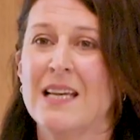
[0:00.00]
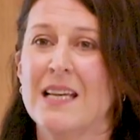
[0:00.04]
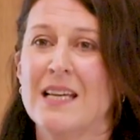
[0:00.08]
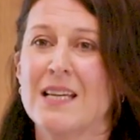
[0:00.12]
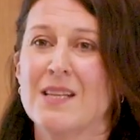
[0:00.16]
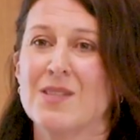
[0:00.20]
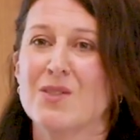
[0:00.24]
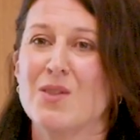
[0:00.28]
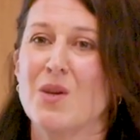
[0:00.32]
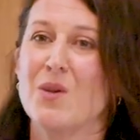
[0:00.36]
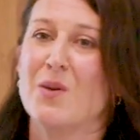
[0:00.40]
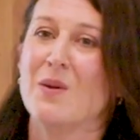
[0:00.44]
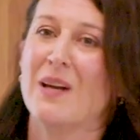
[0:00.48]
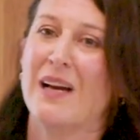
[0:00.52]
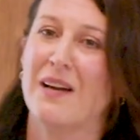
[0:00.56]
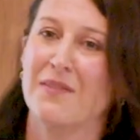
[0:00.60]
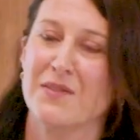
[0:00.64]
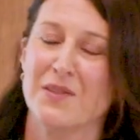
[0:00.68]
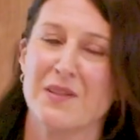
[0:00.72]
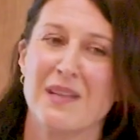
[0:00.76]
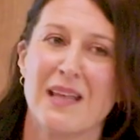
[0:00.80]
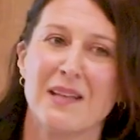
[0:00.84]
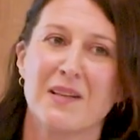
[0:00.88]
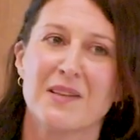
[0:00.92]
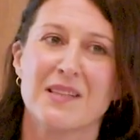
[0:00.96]
So you have to
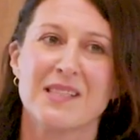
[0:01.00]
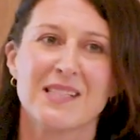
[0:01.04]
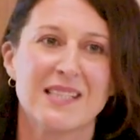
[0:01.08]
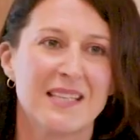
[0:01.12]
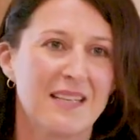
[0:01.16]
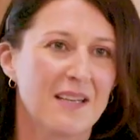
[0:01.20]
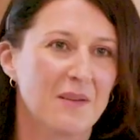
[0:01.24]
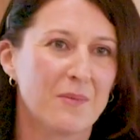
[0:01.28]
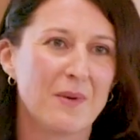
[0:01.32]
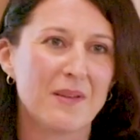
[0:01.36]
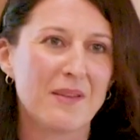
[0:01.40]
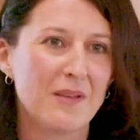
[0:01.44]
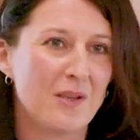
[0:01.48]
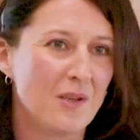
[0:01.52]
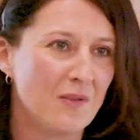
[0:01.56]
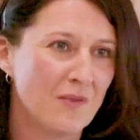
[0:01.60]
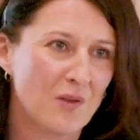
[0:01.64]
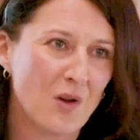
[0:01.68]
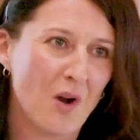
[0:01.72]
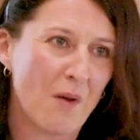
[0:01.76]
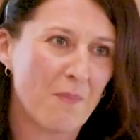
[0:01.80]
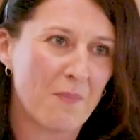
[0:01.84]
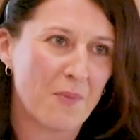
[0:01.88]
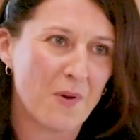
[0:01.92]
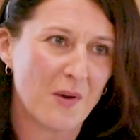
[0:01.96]
then consider whether you've
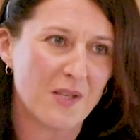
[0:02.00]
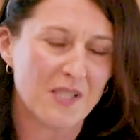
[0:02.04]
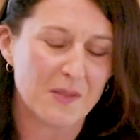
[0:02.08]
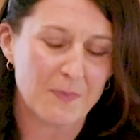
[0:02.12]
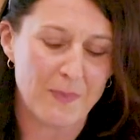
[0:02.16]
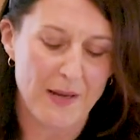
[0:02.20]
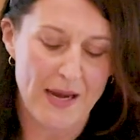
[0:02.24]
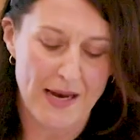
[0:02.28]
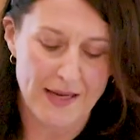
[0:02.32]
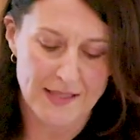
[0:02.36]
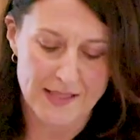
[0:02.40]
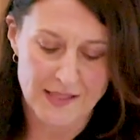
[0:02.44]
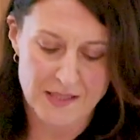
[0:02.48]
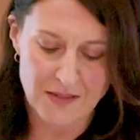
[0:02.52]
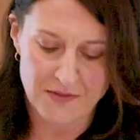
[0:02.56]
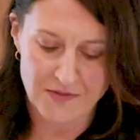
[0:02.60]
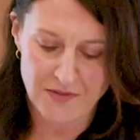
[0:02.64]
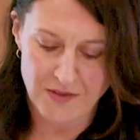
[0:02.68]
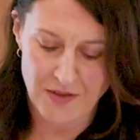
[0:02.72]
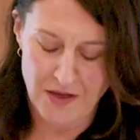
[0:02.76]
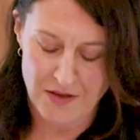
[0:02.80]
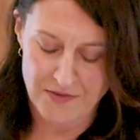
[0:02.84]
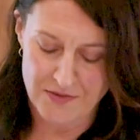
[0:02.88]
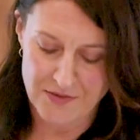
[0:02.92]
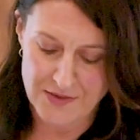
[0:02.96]
got prospects
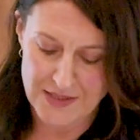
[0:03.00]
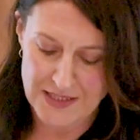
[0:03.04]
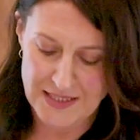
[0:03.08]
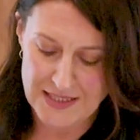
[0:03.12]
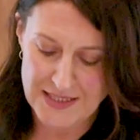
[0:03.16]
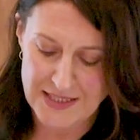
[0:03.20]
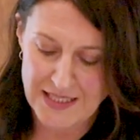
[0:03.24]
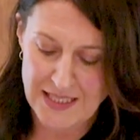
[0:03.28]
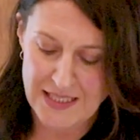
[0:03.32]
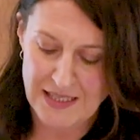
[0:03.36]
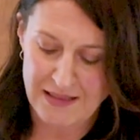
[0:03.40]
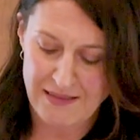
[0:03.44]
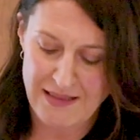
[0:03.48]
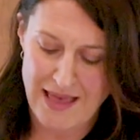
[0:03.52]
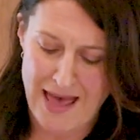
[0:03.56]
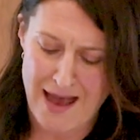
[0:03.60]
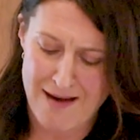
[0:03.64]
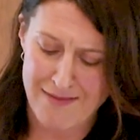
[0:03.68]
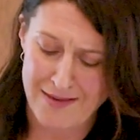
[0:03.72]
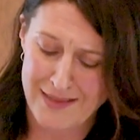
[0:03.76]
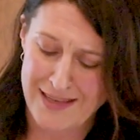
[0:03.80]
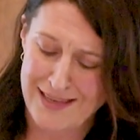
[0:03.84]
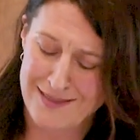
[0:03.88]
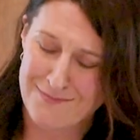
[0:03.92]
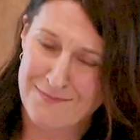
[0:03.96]
of succeeding there,
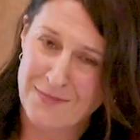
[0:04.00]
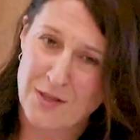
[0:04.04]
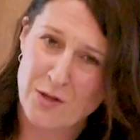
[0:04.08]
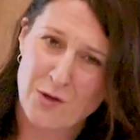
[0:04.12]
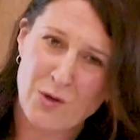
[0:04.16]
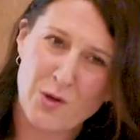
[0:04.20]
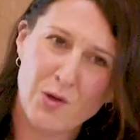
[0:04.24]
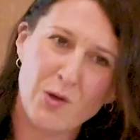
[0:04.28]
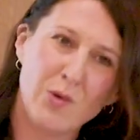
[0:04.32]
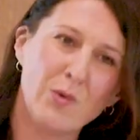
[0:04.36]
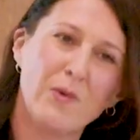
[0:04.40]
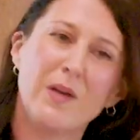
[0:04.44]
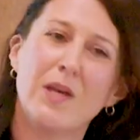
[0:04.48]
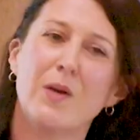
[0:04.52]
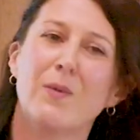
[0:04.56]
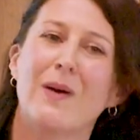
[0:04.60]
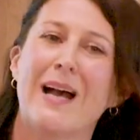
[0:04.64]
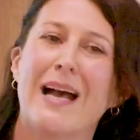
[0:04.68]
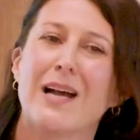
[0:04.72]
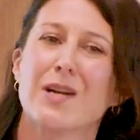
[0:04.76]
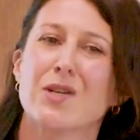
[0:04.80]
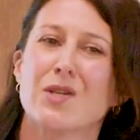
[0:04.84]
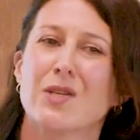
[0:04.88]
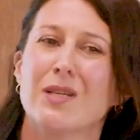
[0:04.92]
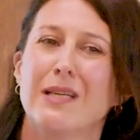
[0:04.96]
and then who are you
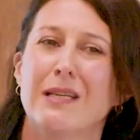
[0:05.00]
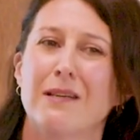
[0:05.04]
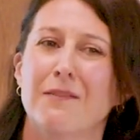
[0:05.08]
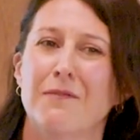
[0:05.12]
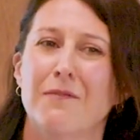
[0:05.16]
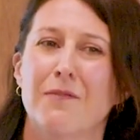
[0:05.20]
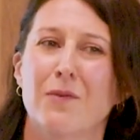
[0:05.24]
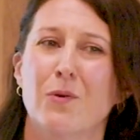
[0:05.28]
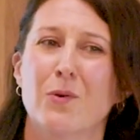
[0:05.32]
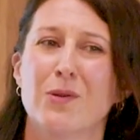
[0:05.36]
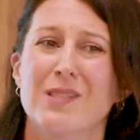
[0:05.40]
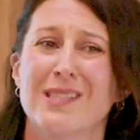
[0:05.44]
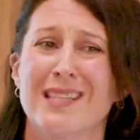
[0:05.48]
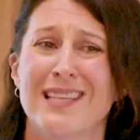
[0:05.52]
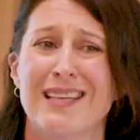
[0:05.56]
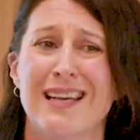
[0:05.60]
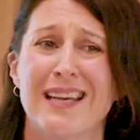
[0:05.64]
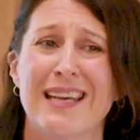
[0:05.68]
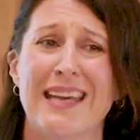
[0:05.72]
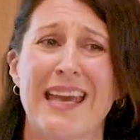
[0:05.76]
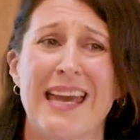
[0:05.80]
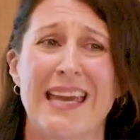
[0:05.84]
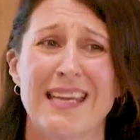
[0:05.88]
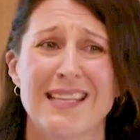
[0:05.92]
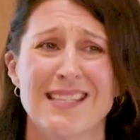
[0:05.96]
actually enforcing
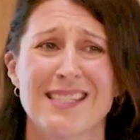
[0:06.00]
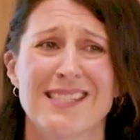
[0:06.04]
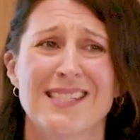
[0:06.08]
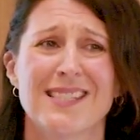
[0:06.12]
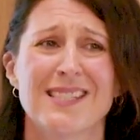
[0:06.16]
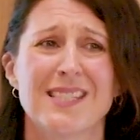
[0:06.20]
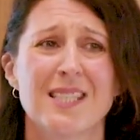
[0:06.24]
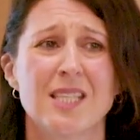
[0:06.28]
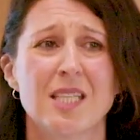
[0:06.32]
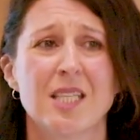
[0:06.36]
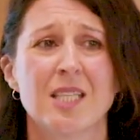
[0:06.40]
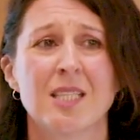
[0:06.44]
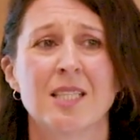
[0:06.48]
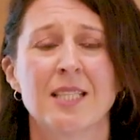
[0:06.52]
against